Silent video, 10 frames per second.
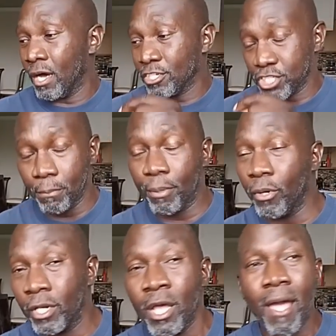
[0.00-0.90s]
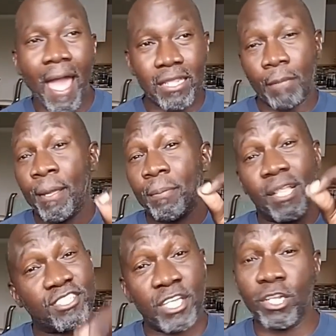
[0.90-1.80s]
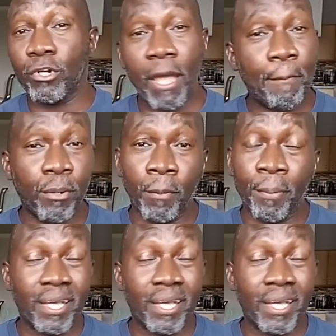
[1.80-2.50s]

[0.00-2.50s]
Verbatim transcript: the usher board, and the people that sitting on that